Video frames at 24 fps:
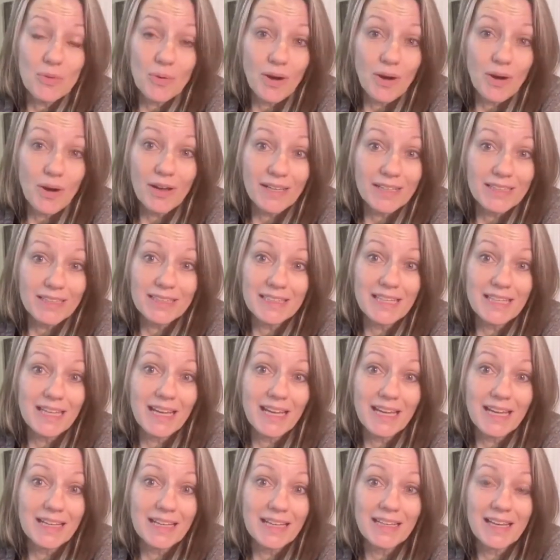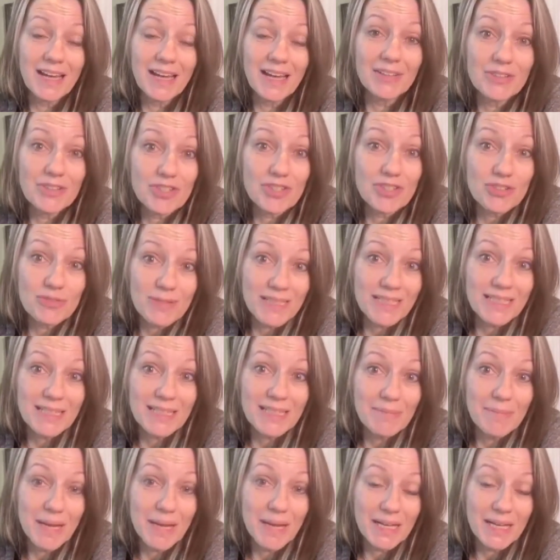on the
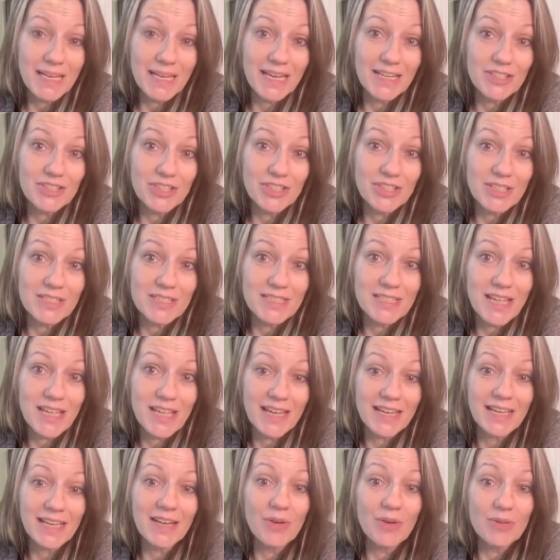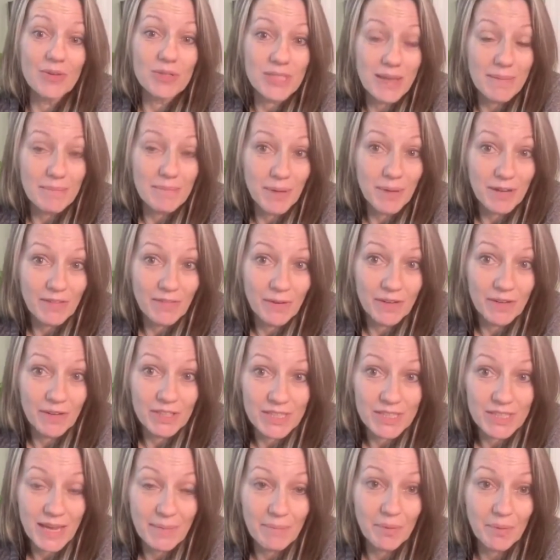street medications like Ozempic, for
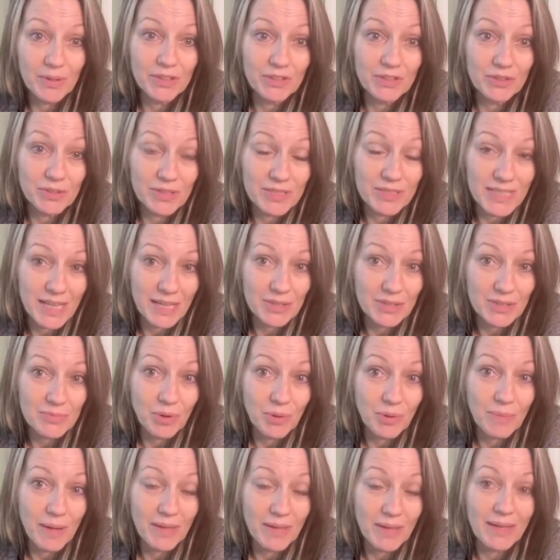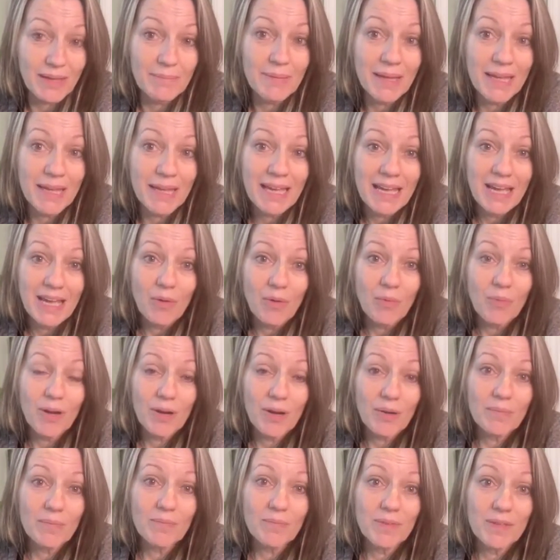example, and you can tell us more about them,
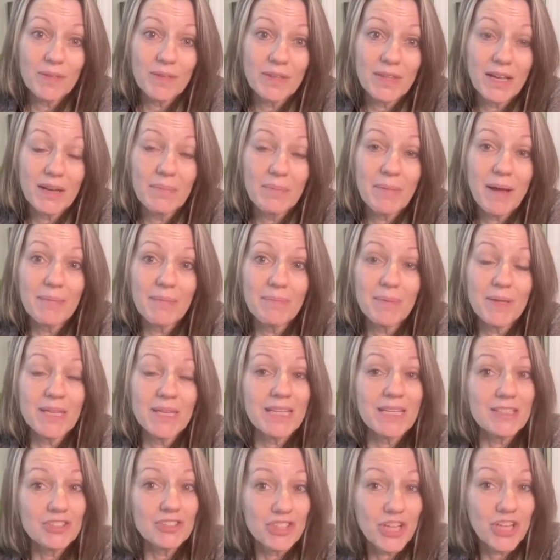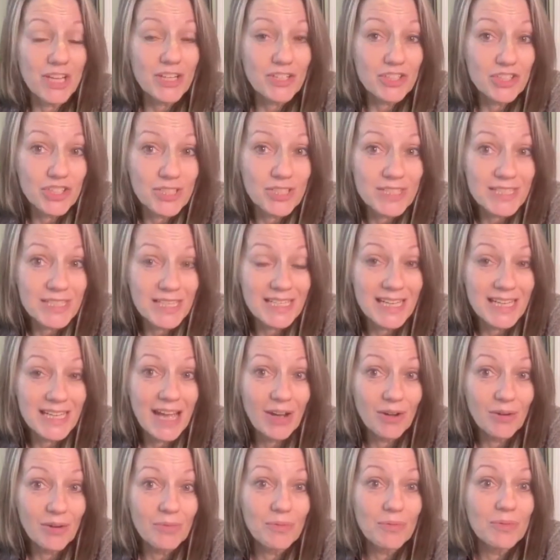where they might be injections, and
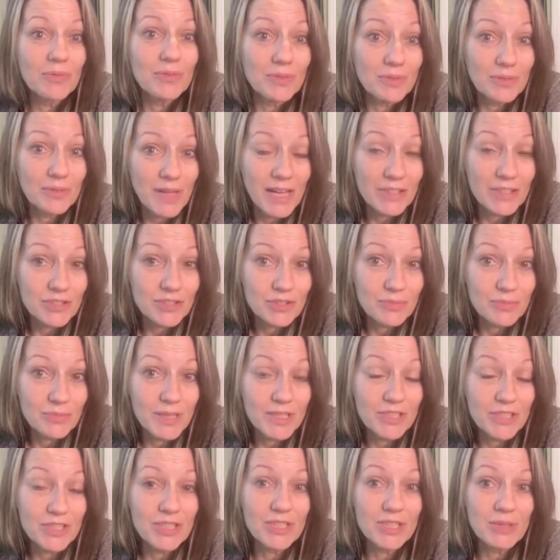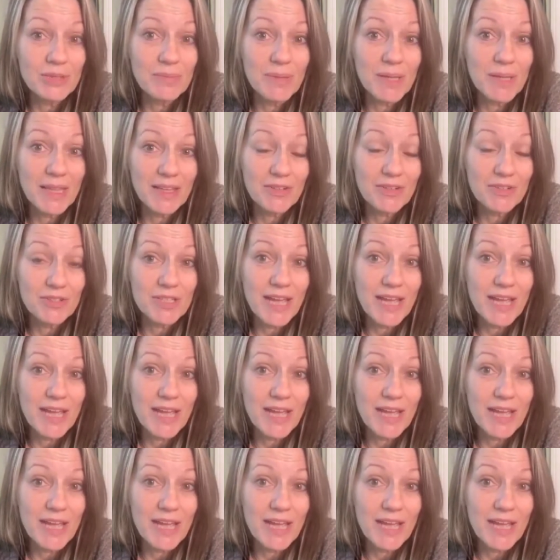now, as you mentioned to me, there's